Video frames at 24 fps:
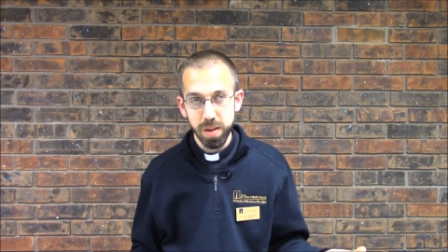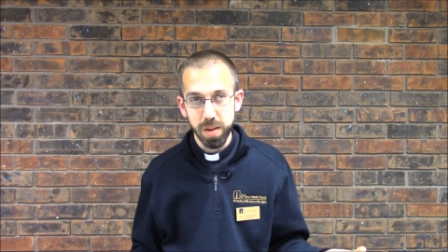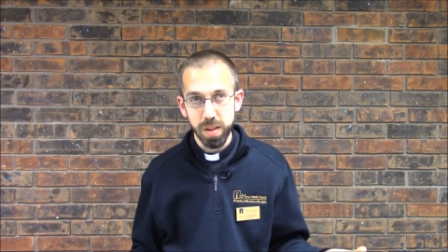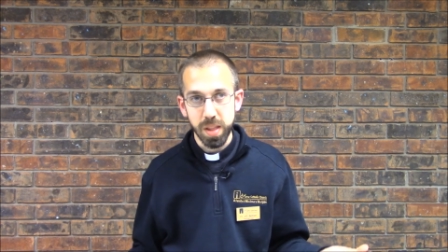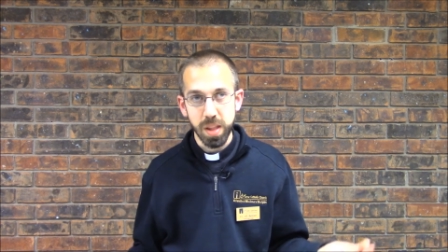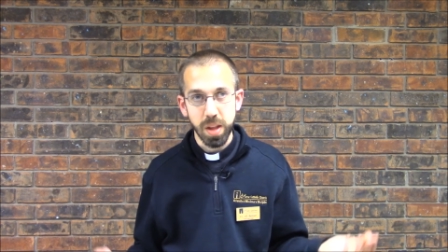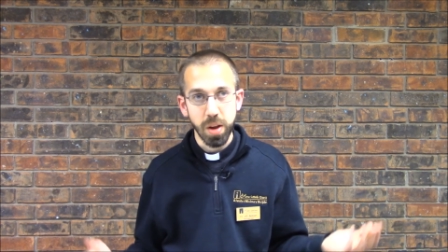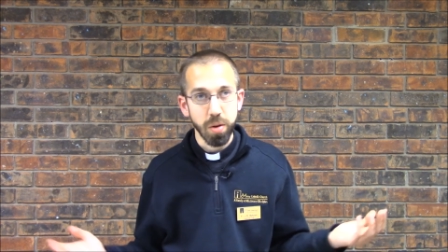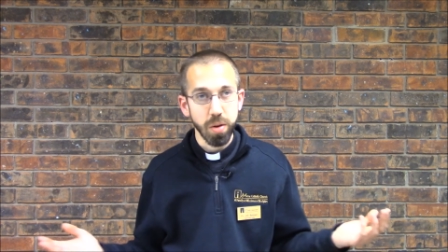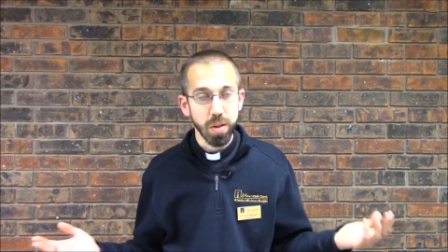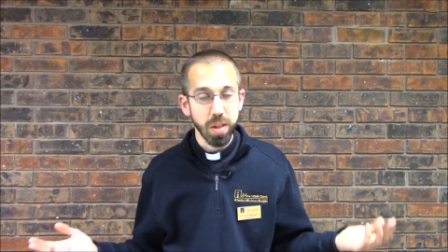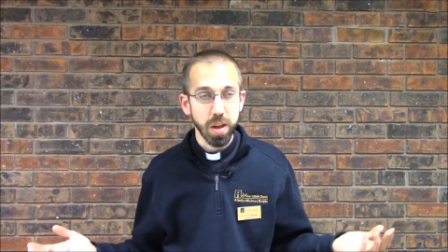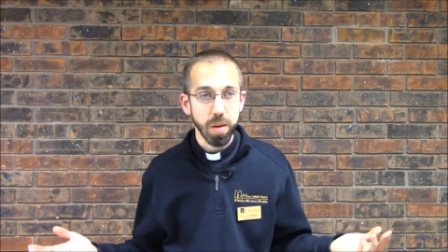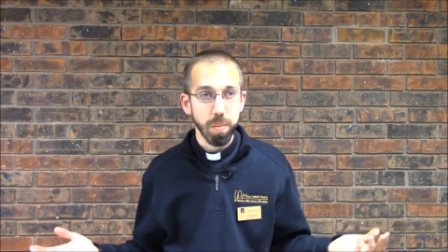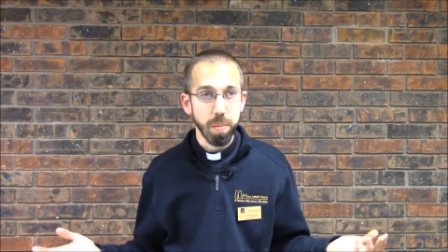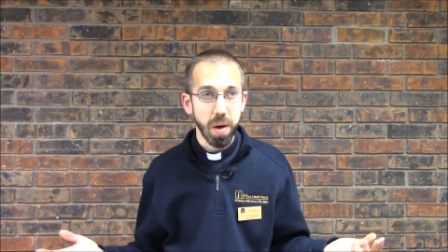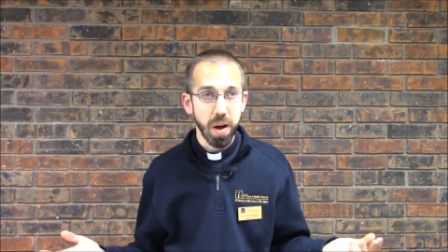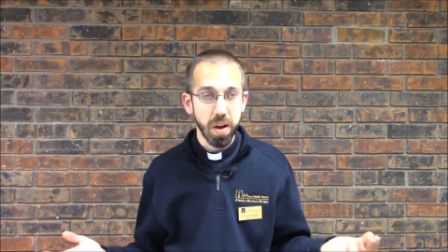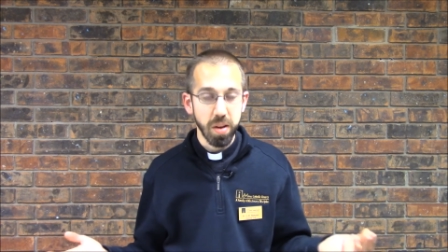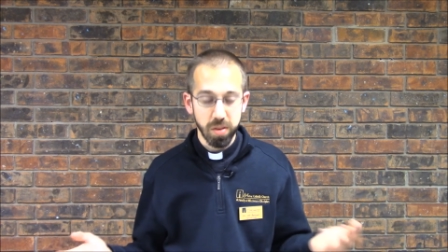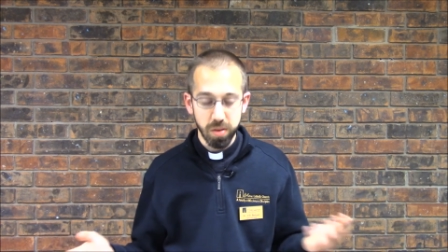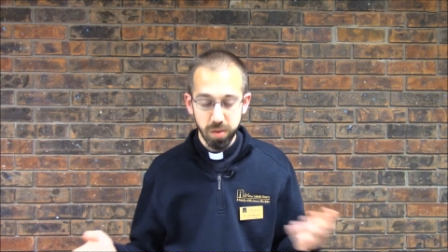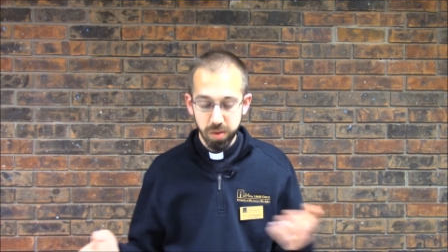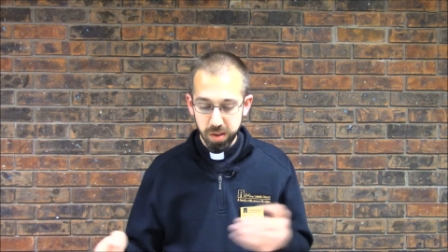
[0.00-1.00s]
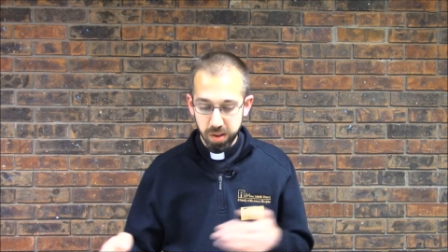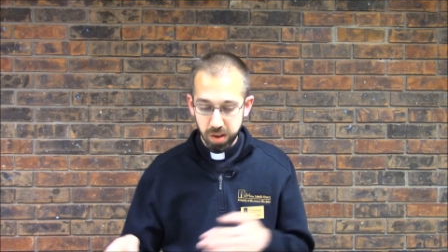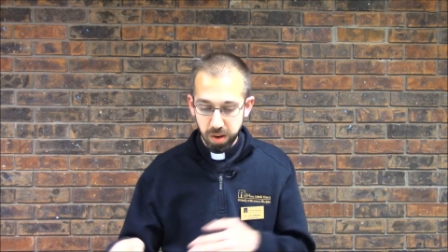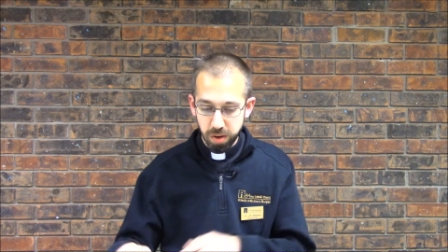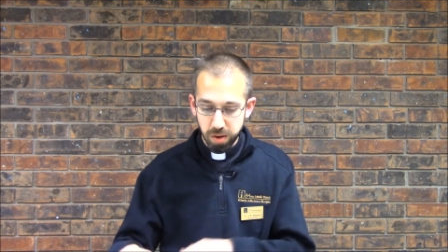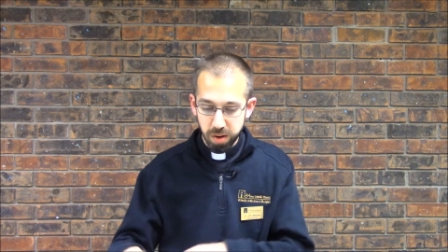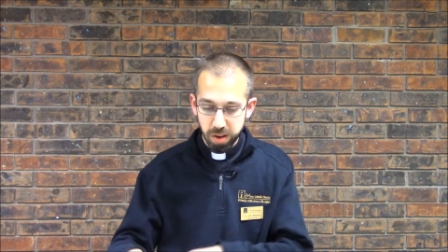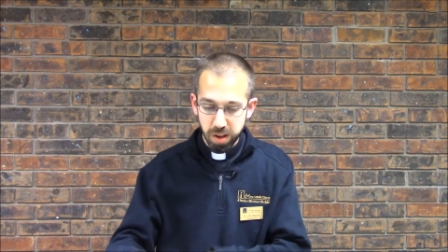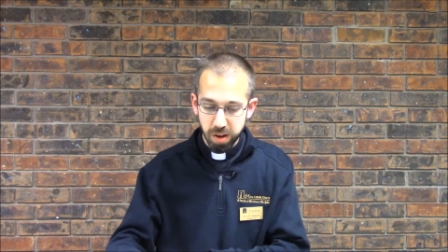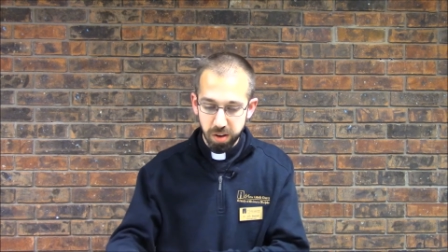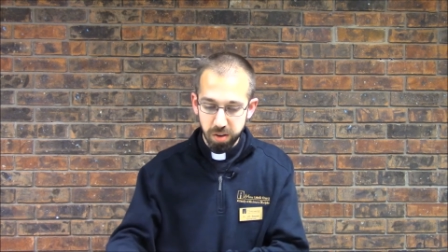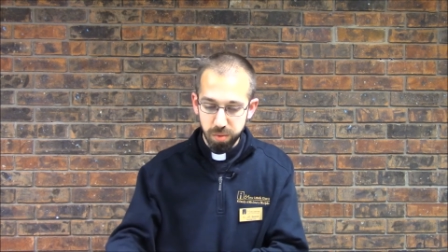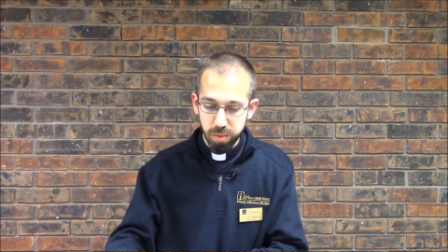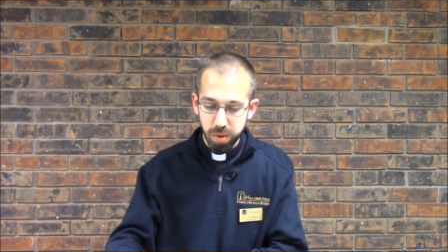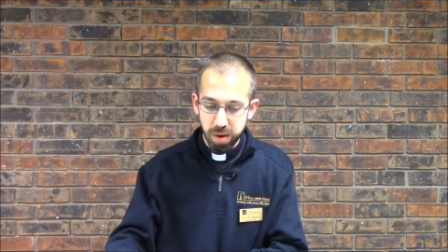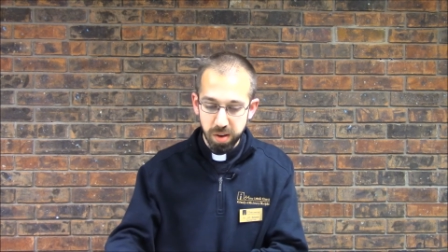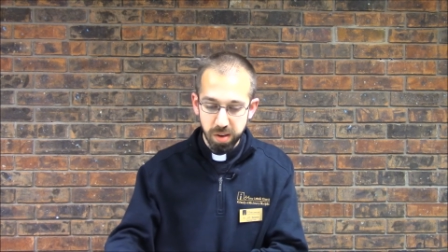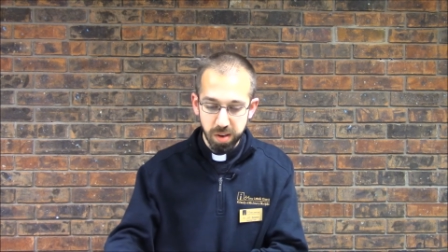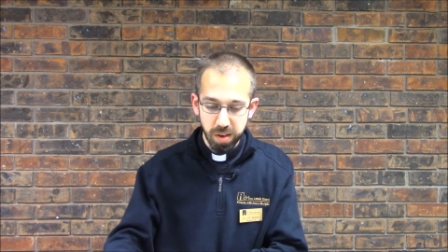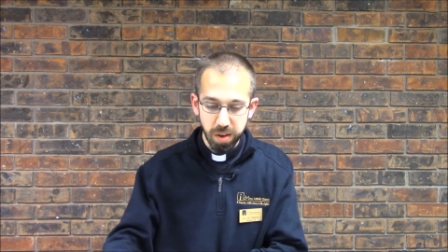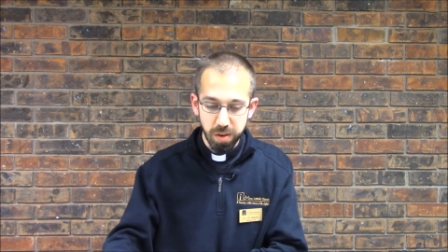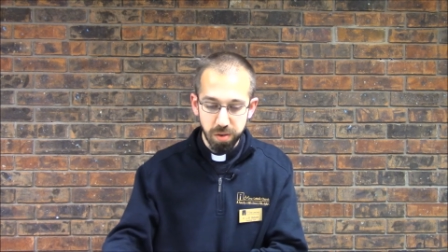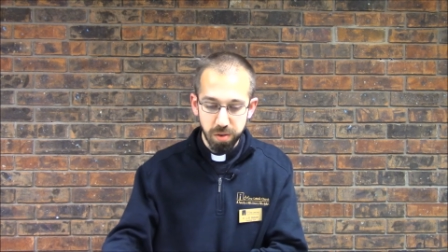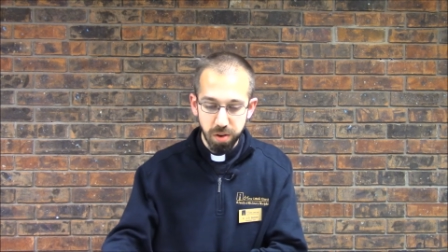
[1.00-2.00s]
And the early apostles, the earliest
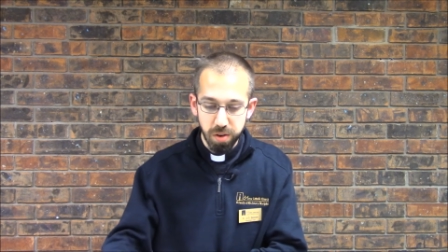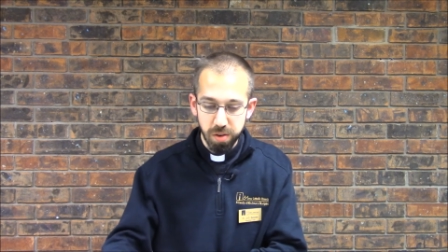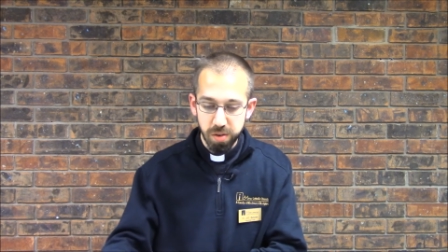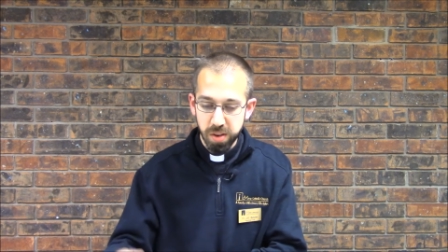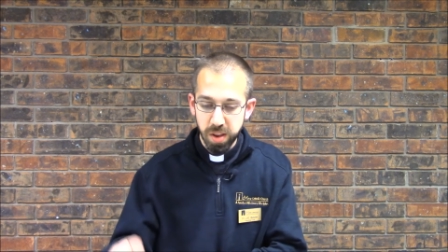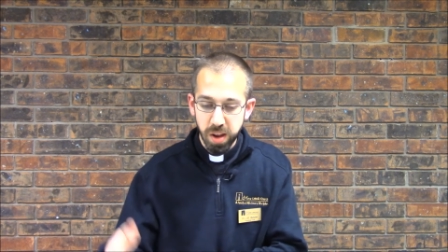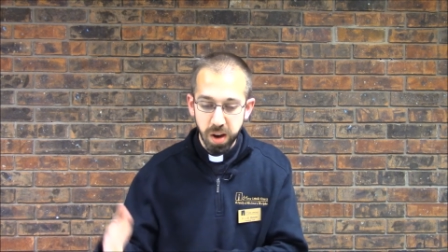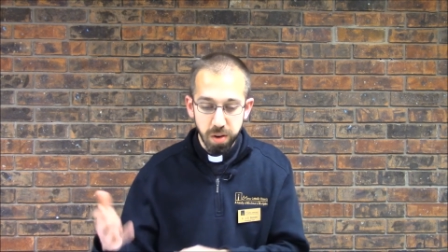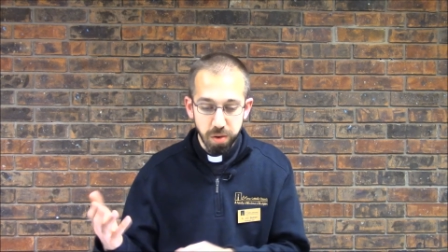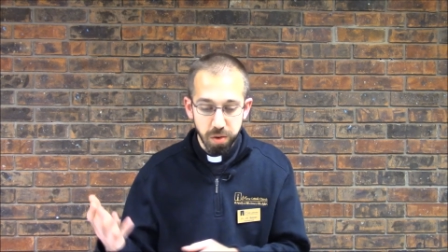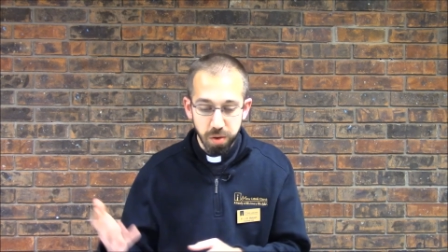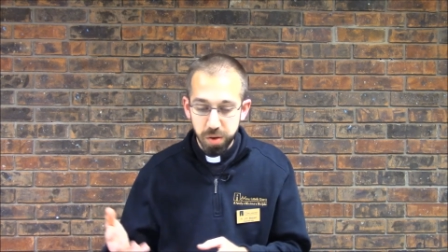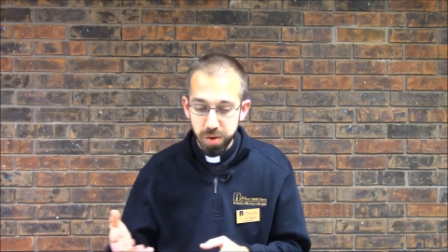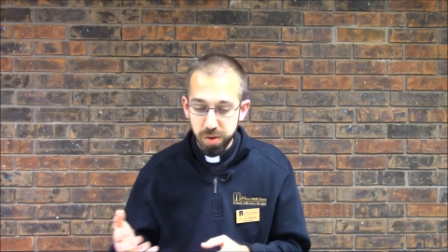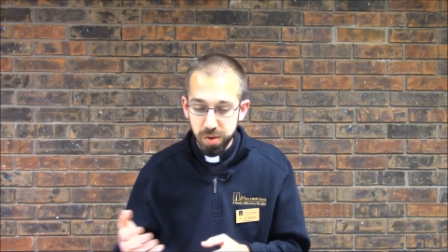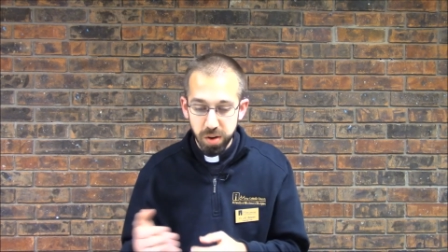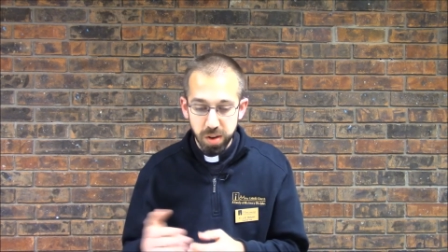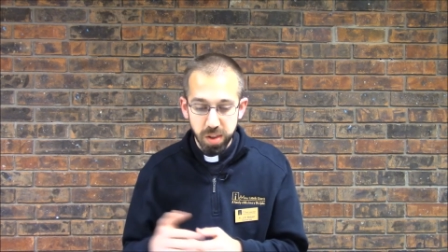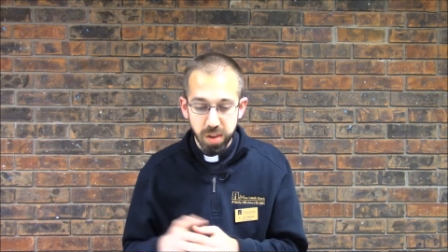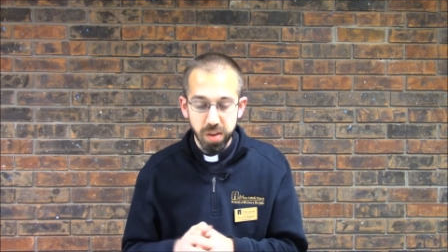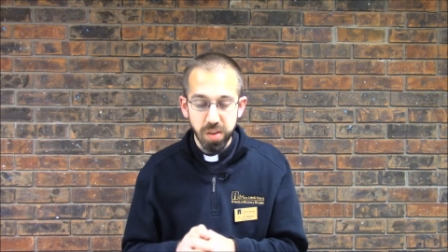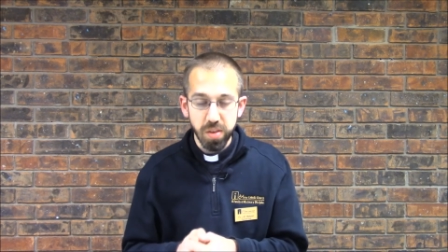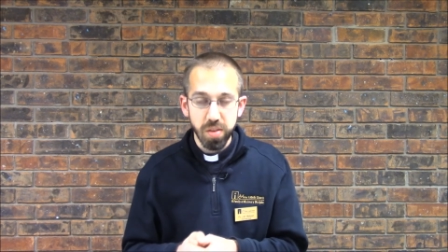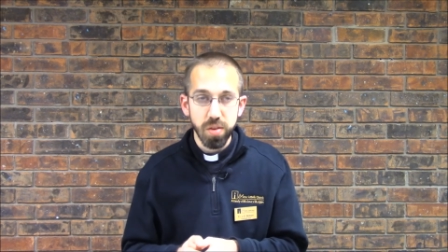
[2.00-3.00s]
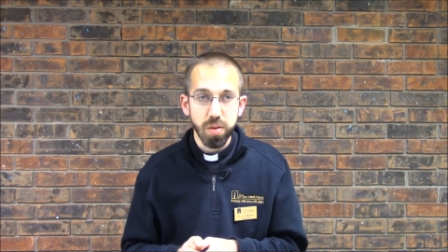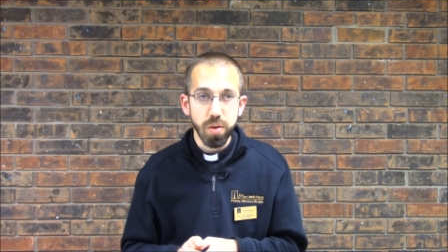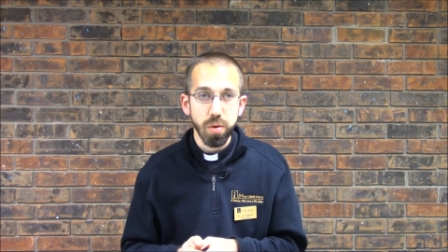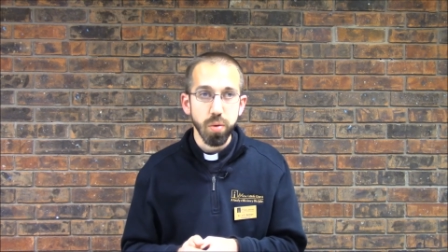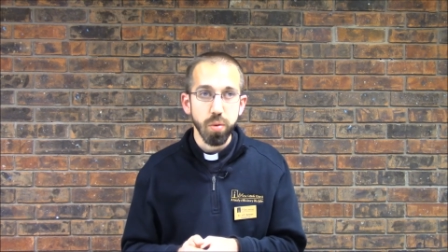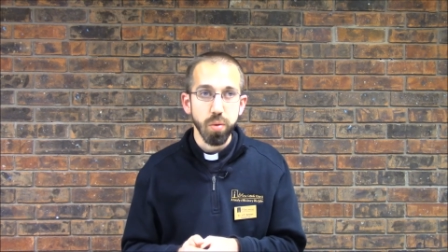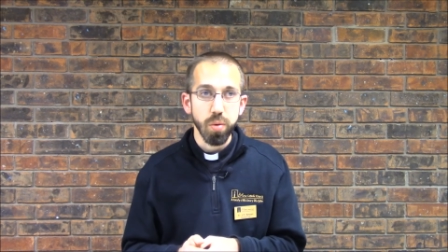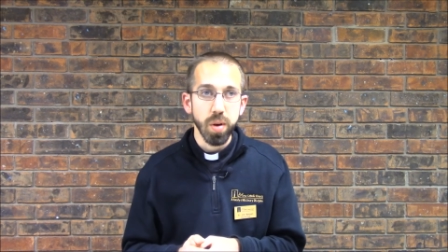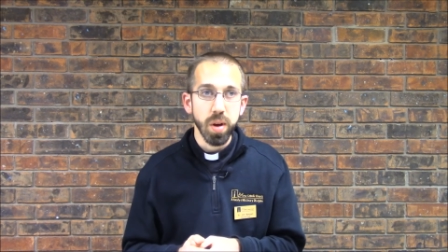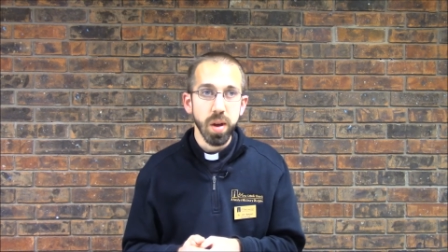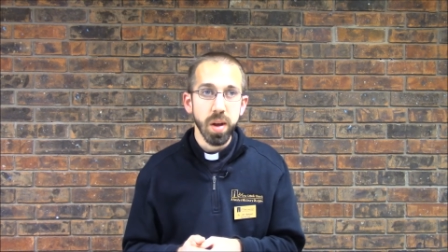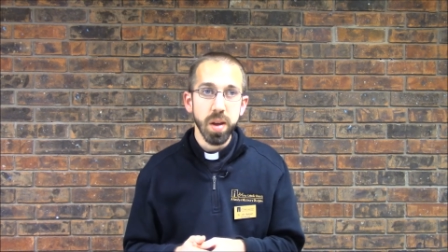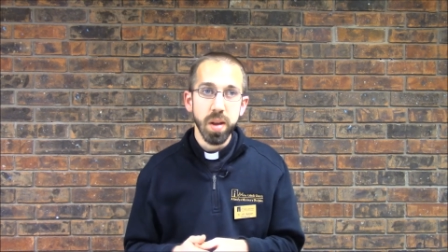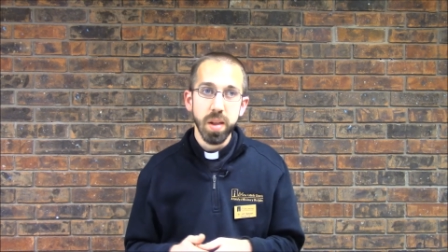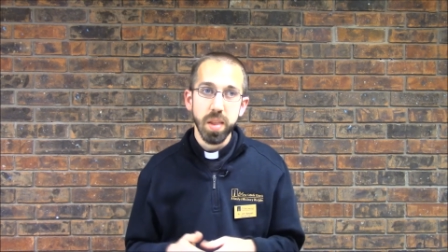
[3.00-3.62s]
ones in the church, they understood this too.